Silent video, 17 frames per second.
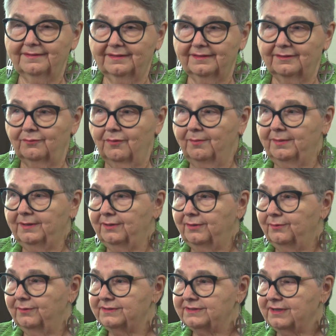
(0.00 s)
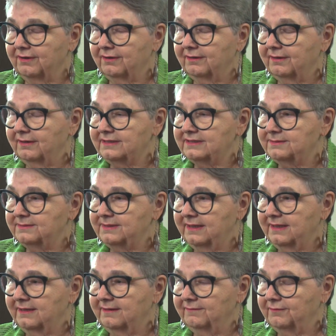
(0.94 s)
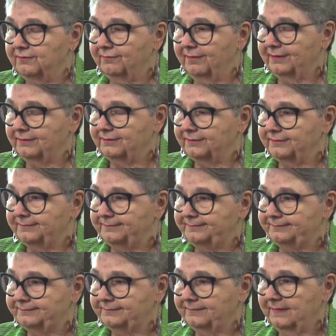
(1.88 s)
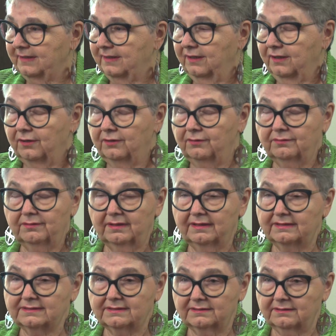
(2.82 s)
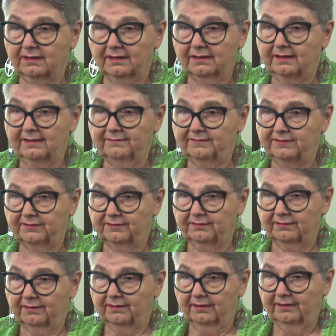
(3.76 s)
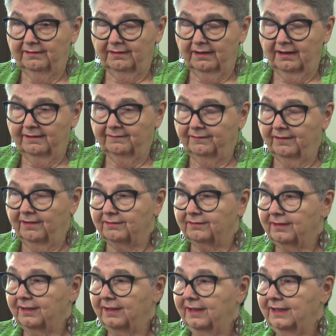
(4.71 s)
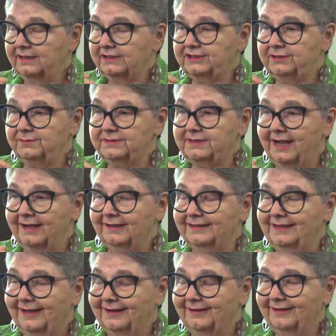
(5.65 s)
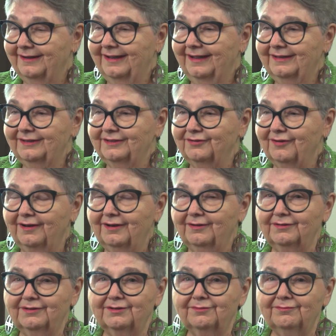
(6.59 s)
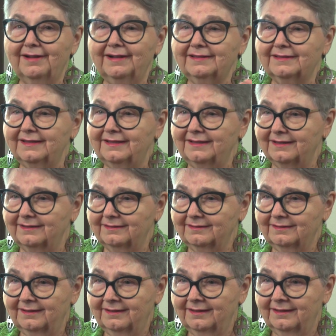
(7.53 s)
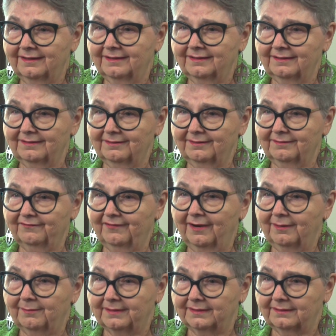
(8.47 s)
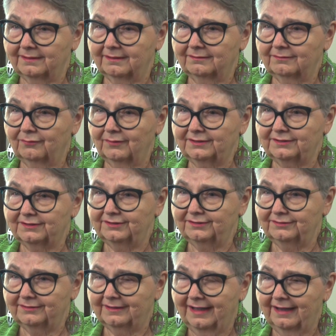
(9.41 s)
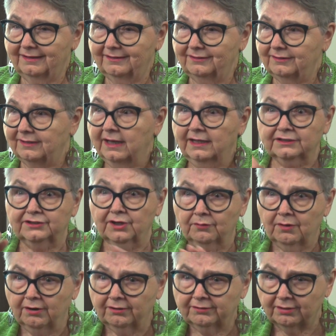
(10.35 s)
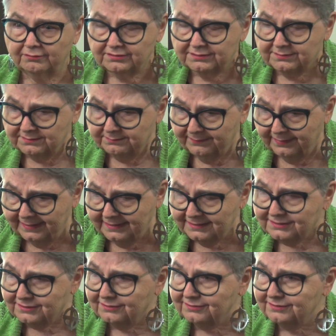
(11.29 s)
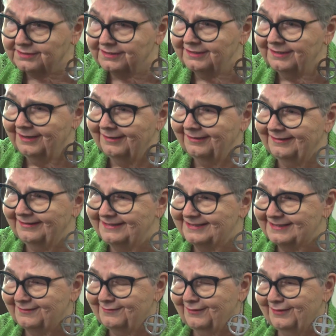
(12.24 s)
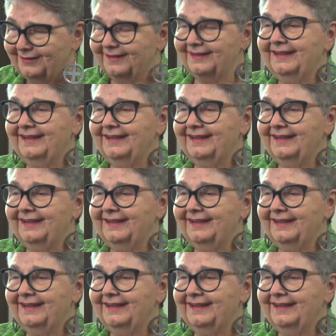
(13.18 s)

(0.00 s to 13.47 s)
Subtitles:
The woman who was our executive director, who has lived here lifelong, she was out there trying to direct the firemen on what to do and how to do it. Don't hurt those banisters, you know, and so forth.